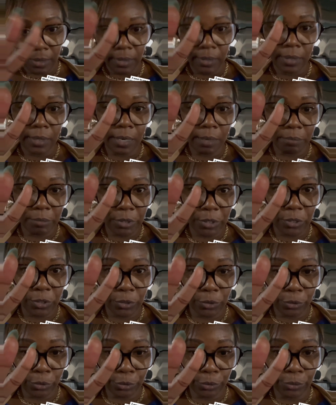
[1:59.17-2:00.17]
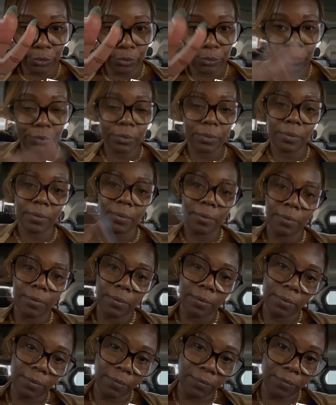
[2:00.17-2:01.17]
Number 2,
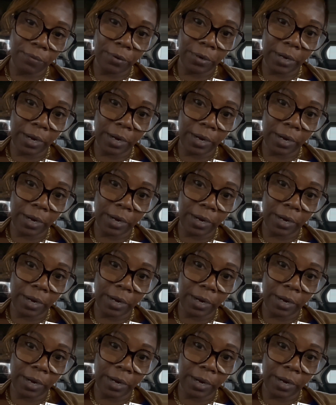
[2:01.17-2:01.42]
for an